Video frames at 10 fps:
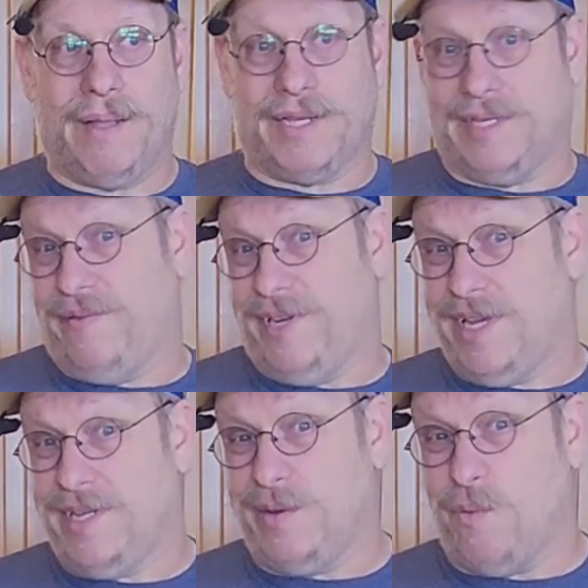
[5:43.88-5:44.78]
Because if it
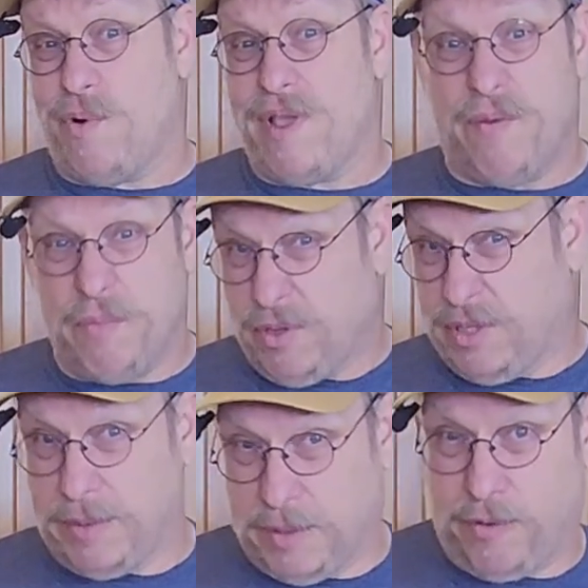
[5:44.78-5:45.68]
does, it won't even
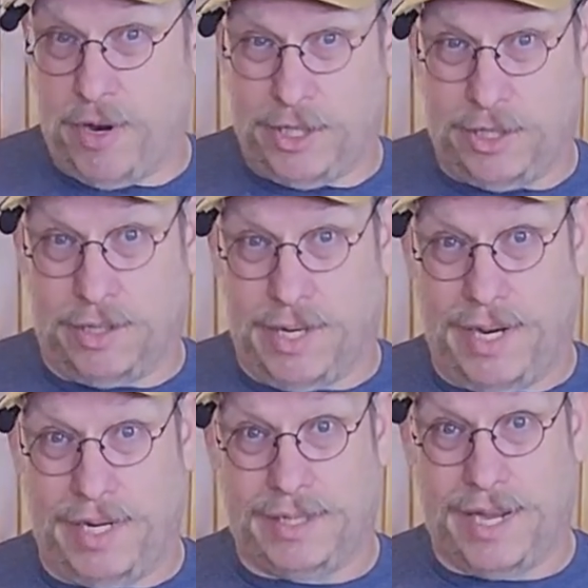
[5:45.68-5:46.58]
build up to pressure.
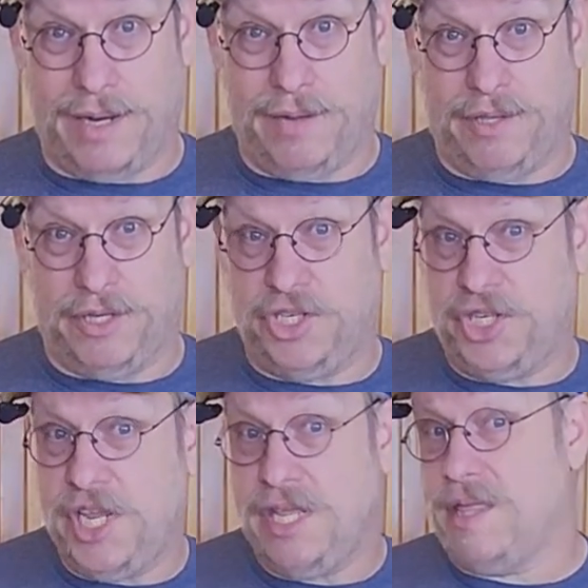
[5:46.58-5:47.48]
And that's kind of the
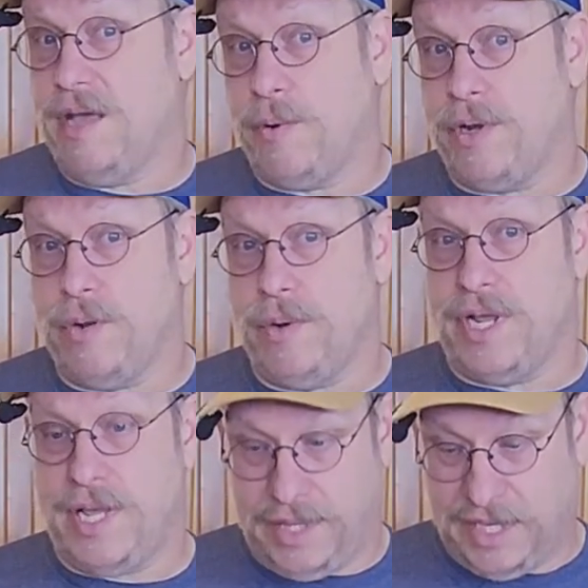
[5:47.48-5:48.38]
cheat that we're doing
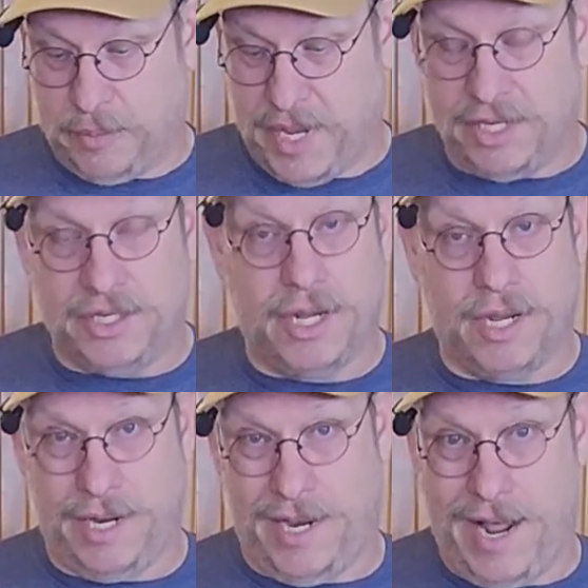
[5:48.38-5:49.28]
to get these beans
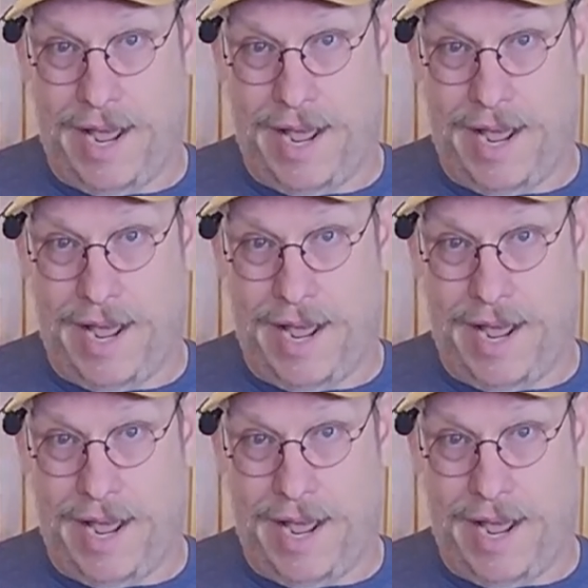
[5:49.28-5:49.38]
done in an